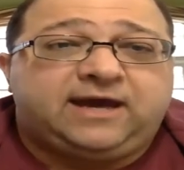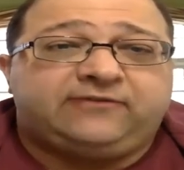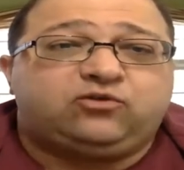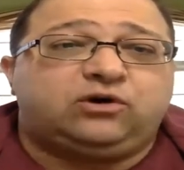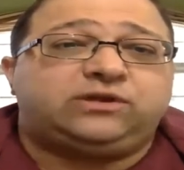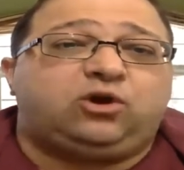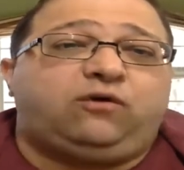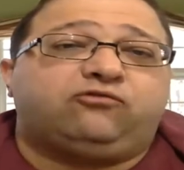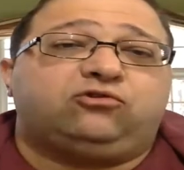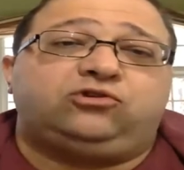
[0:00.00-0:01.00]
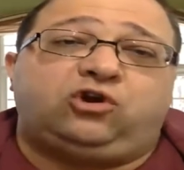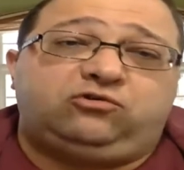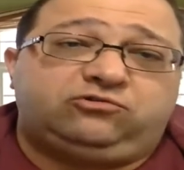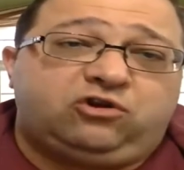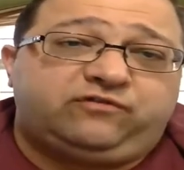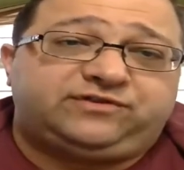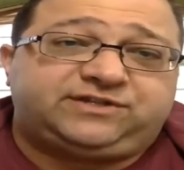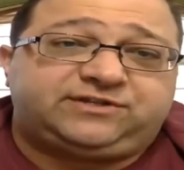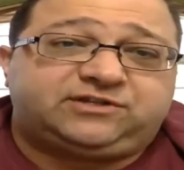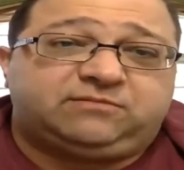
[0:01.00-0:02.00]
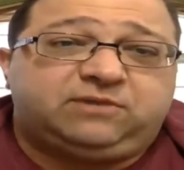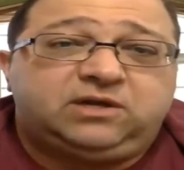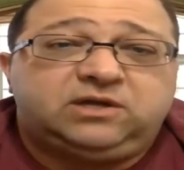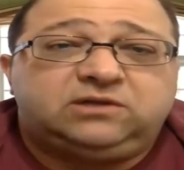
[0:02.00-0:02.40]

And of course, the overall no nervous system.